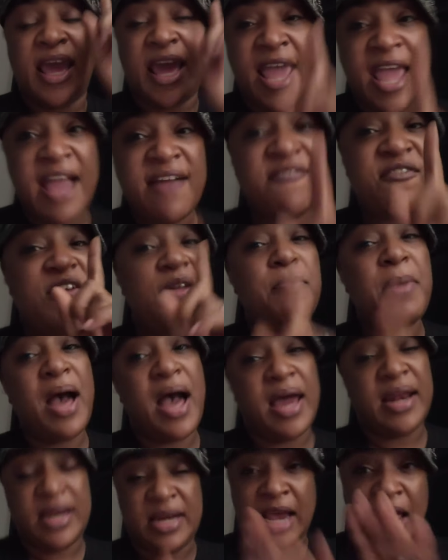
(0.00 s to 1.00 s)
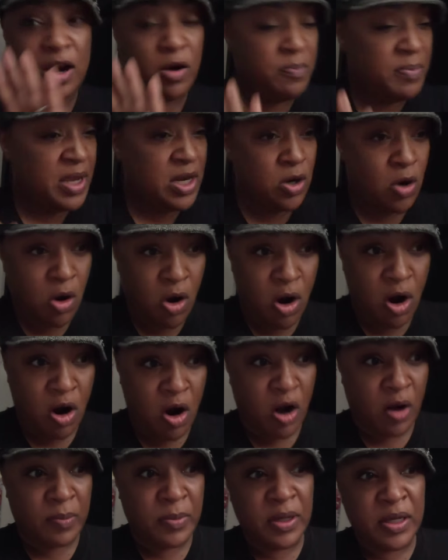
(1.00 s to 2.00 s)
Everybody, and I don't mean no
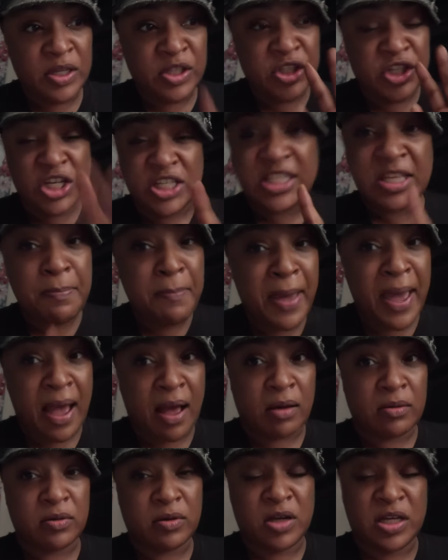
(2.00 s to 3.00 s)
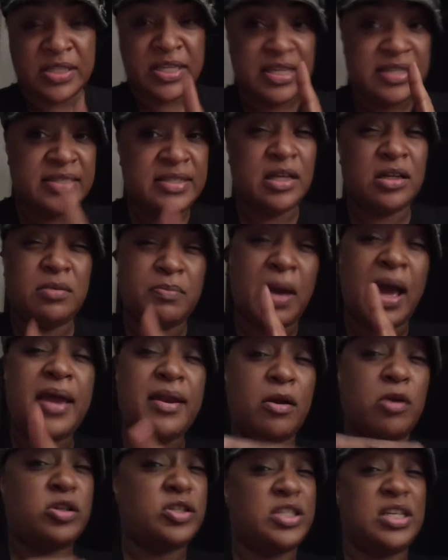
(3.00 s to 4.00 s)
harm, just about, because he's still,
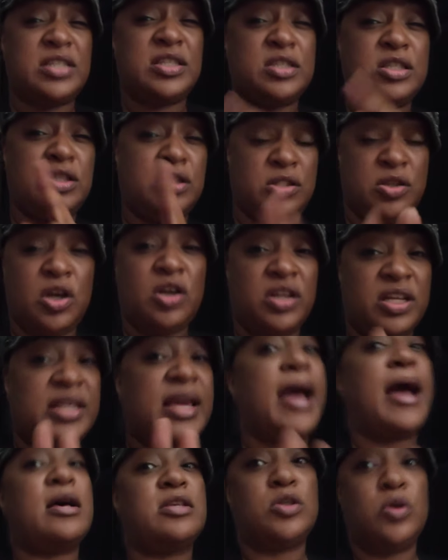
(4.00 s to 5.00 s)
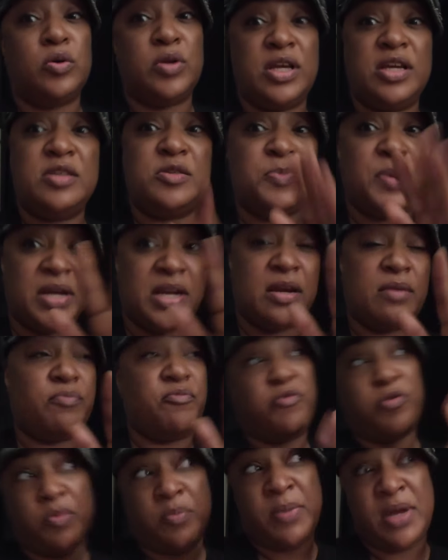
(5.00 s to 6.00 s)
my narcissist still in the household he's been
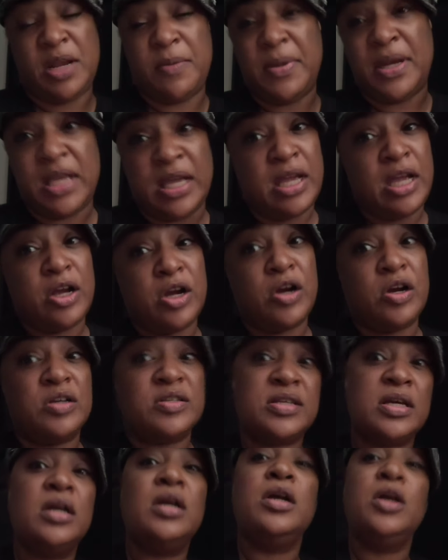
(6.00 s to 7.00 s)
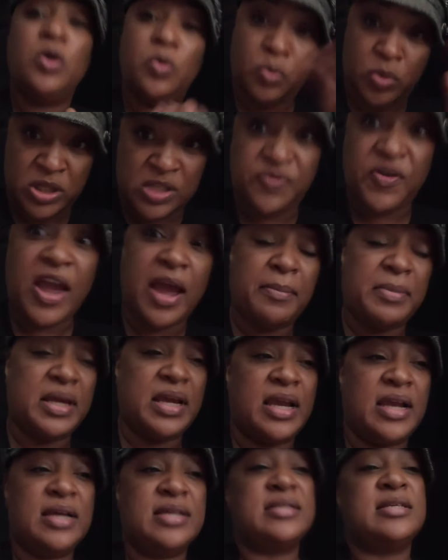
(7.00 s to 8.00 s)
in for many, many years, well, his
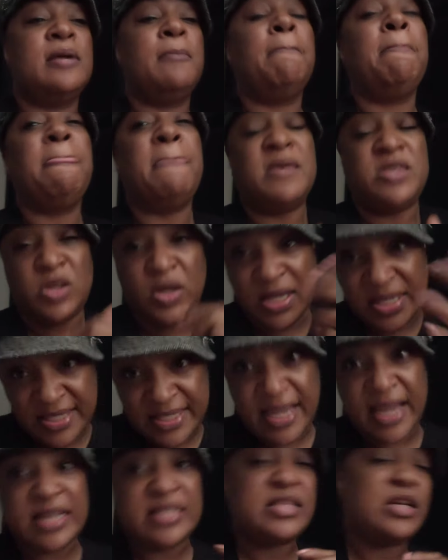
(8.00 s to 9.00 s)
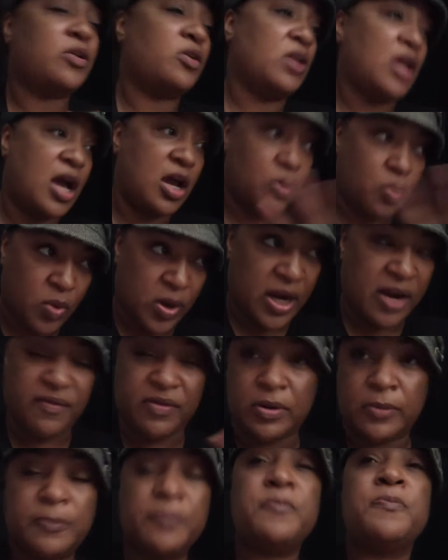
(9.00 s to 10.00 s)
family is. So he stays there a lot or
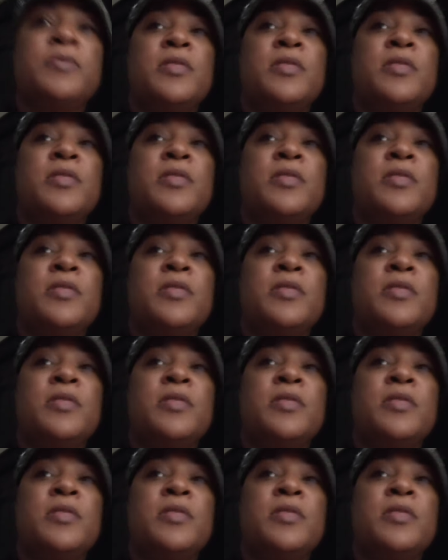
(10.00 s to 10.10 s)
whatever.